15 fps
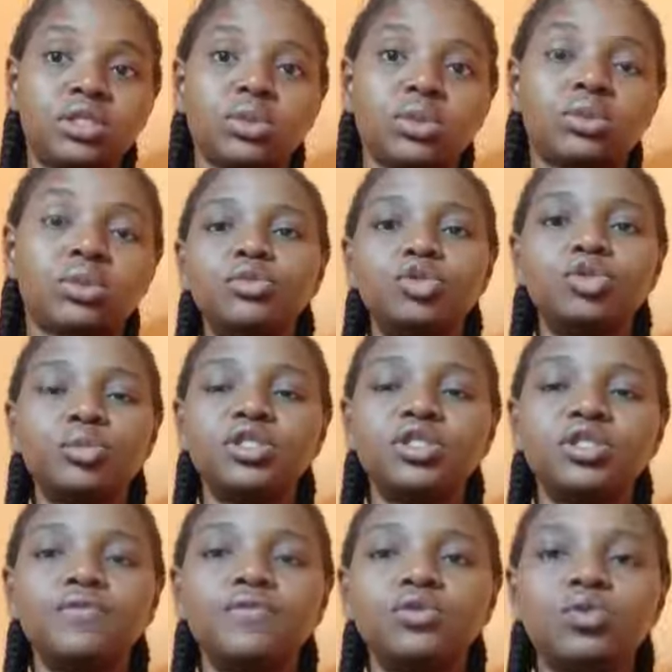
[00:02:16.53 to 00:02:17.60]
So let them
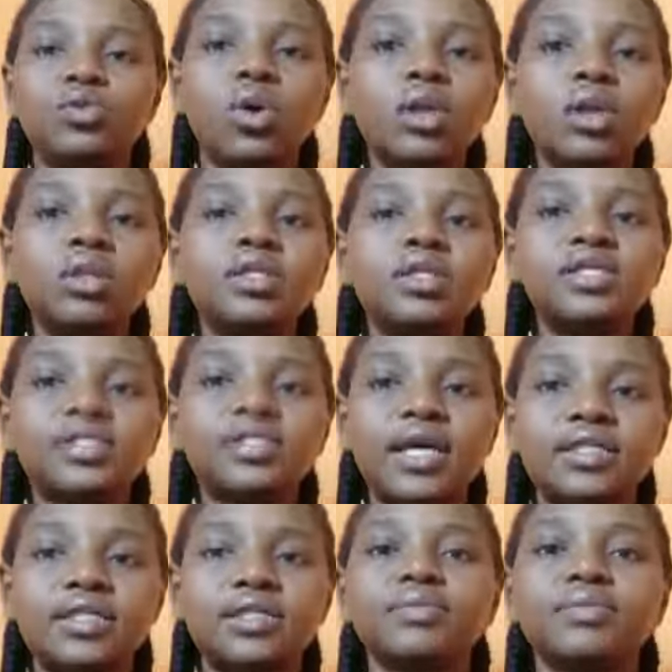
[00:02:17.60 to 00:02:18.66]
drop the review on the
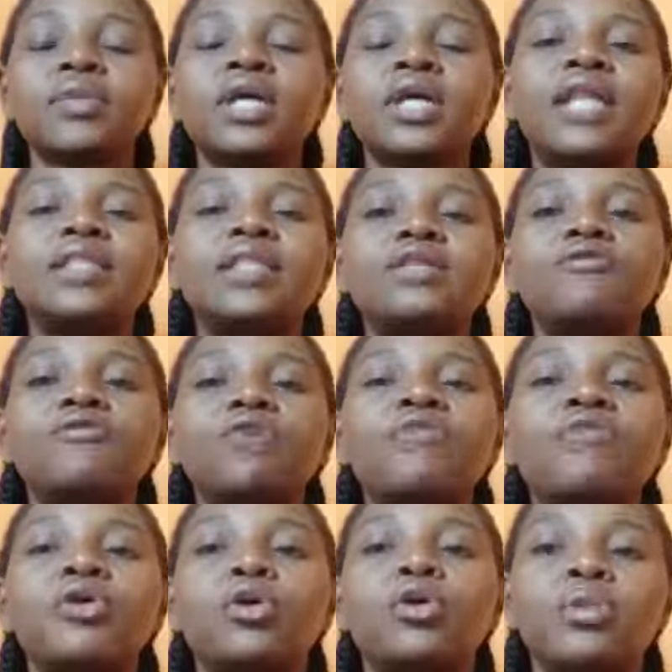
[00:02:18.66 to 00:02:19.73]
site, and then
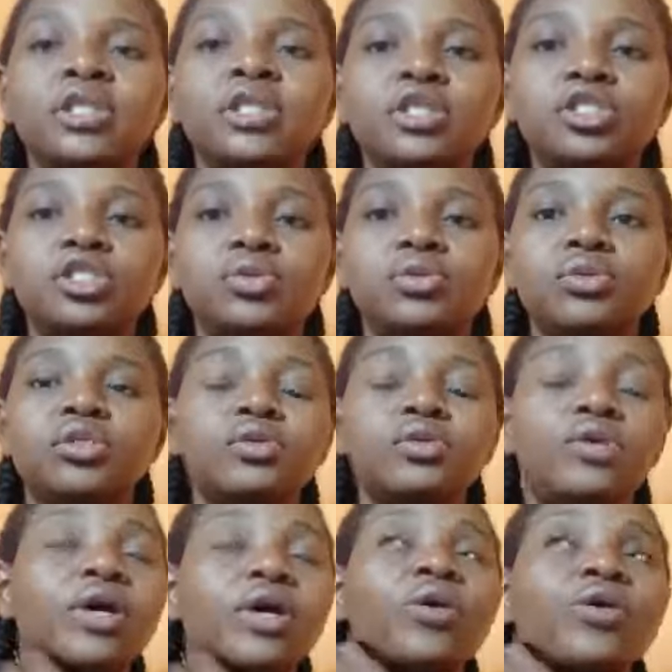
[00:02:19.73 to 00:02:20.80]
if you have
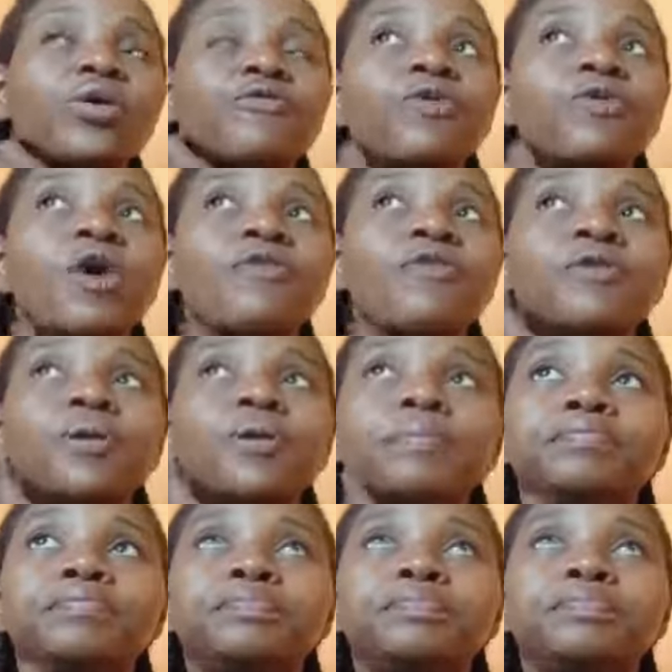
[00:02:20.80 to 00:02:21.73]
recommendations, right, or if you have